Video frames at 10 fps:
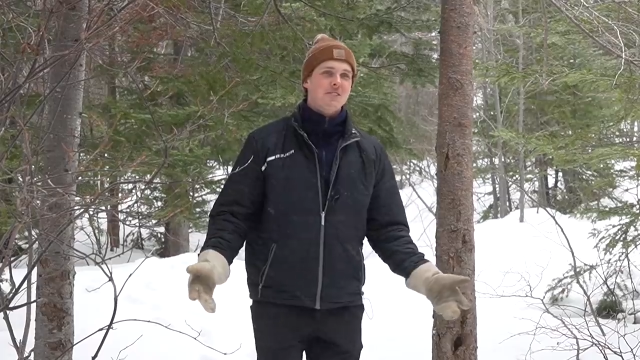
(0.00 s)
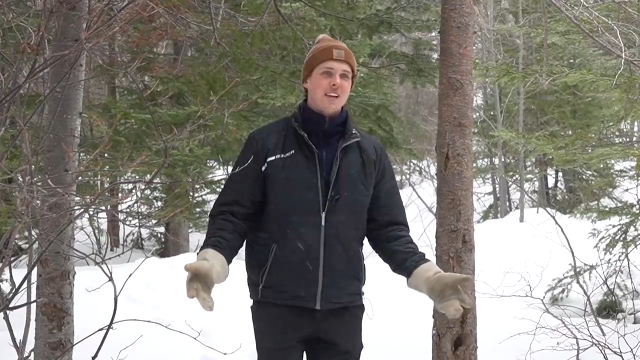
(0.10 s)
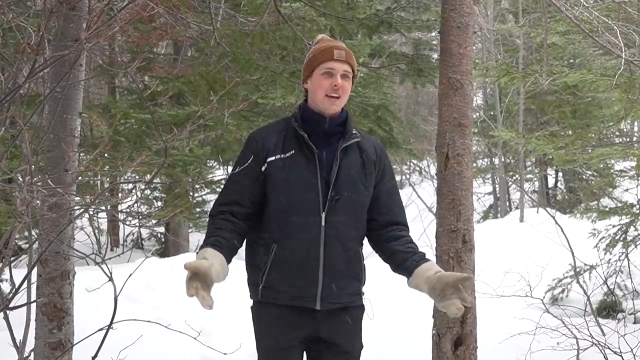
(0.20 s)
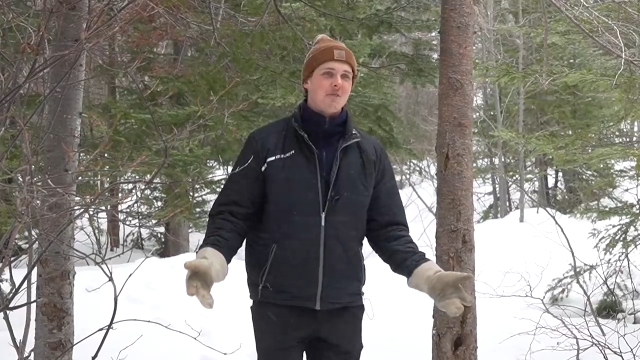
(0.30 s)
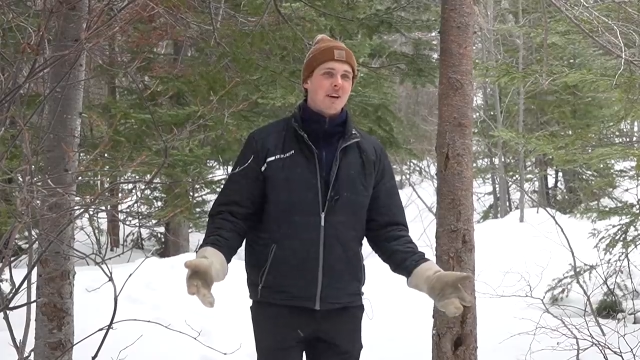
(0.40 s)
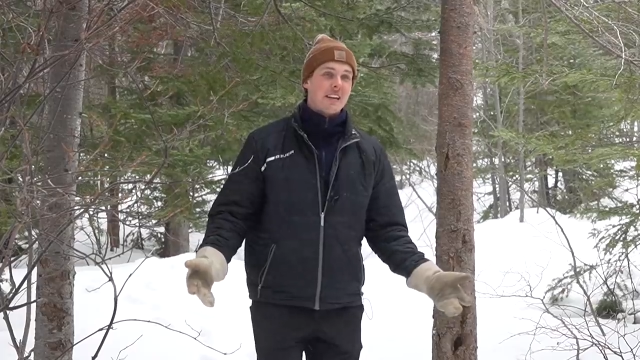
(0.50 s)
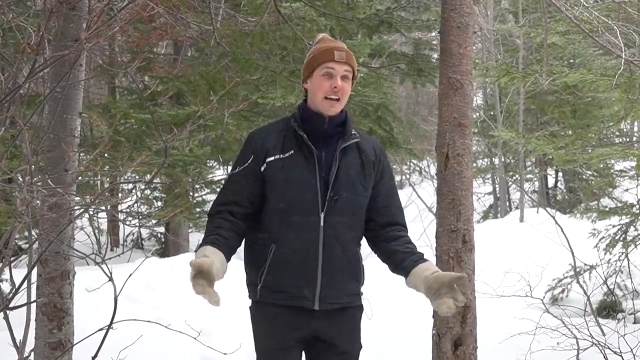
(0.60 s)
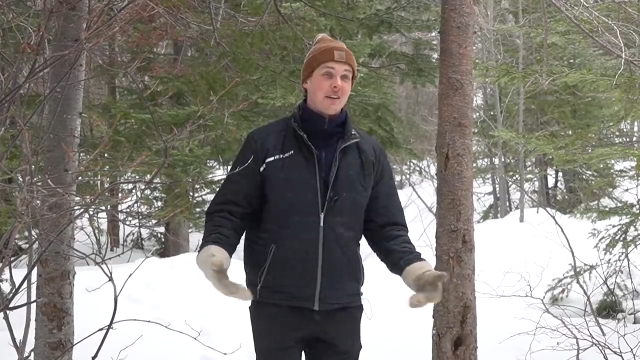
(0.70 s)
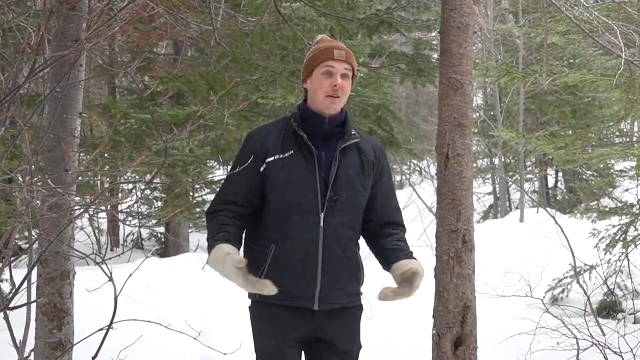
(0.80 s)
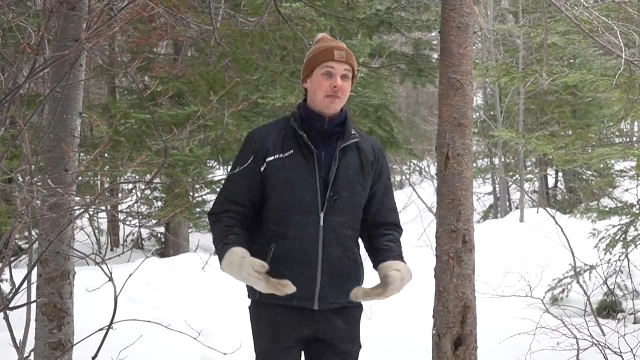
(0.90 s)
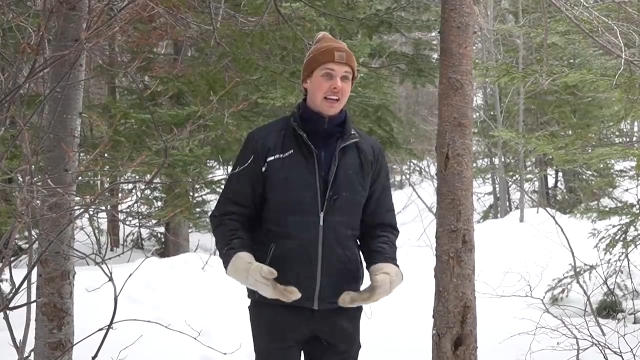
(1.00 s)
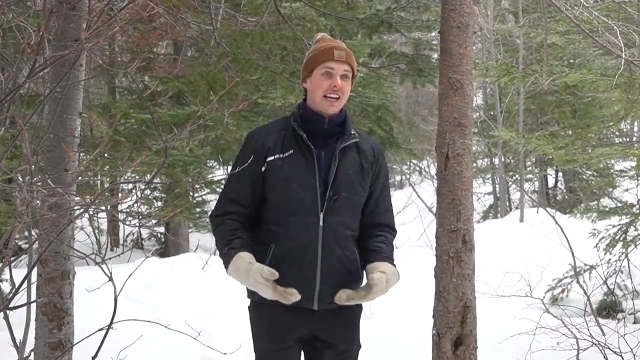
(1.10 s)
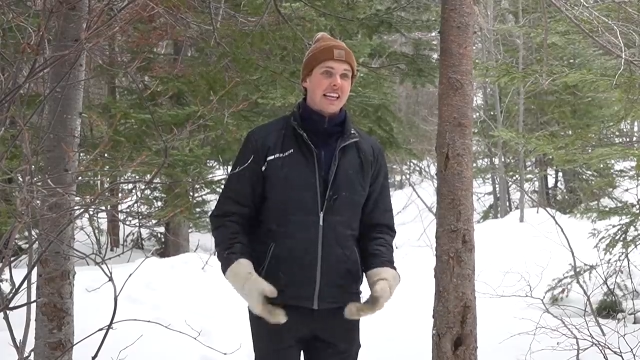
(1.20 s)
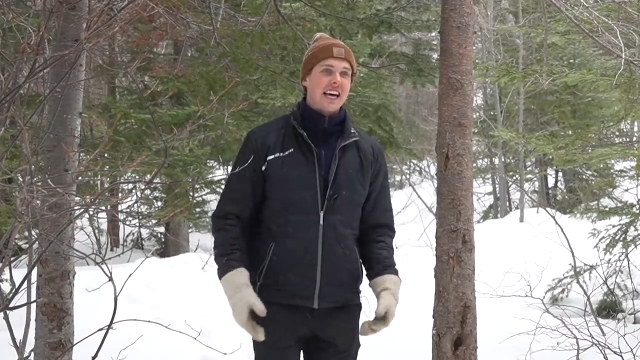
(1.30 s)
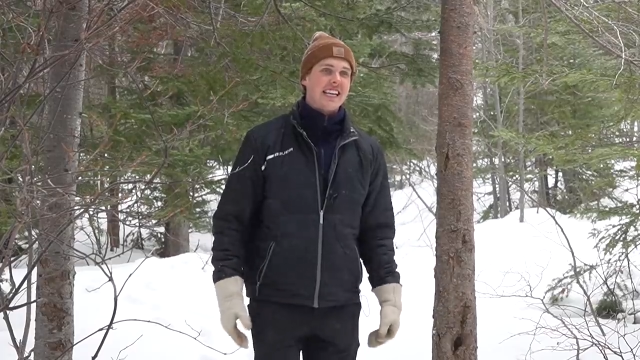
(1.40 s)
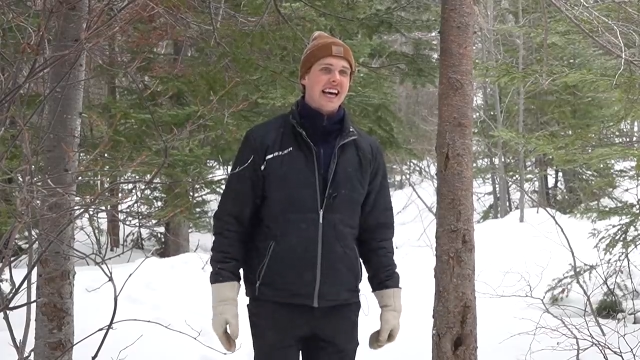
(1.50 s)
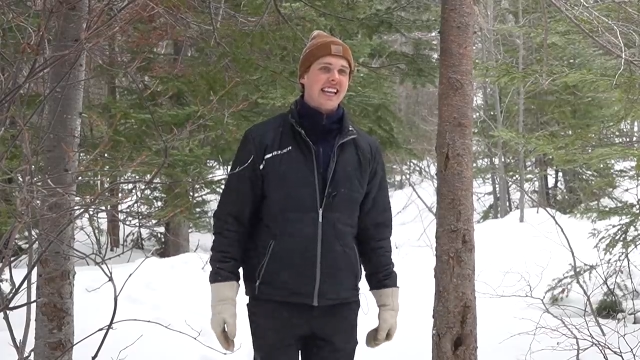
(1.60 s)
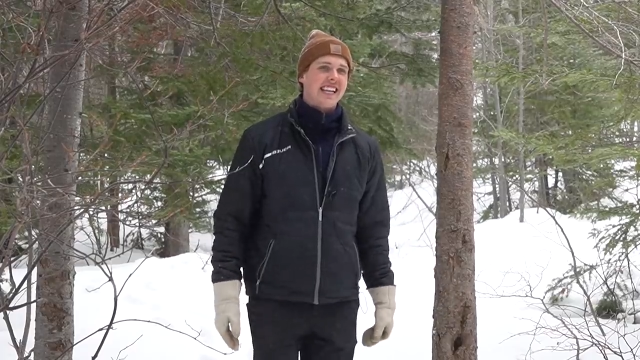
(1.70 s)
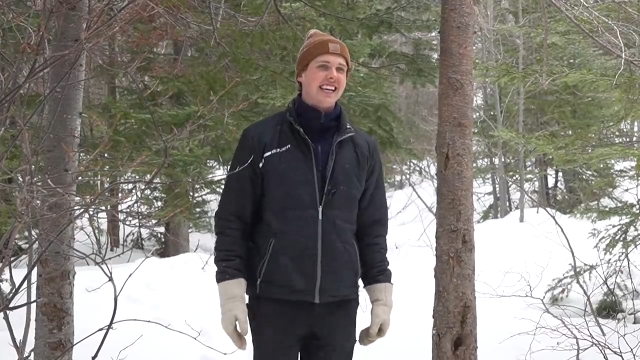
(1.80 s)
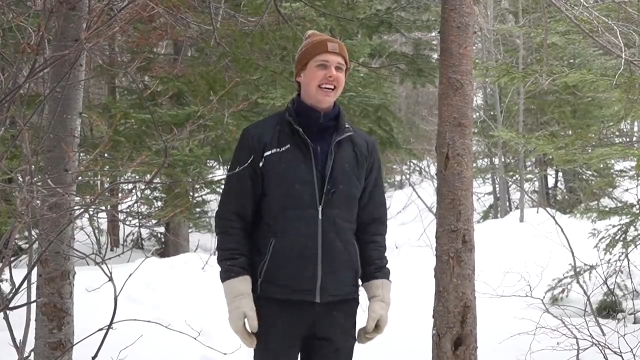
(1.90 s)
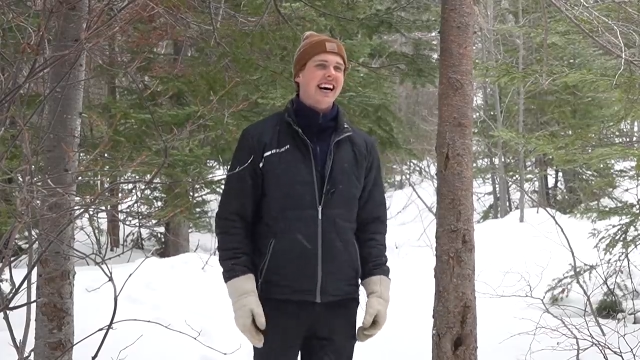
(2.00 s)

sail right now. I'm getting lightheaded.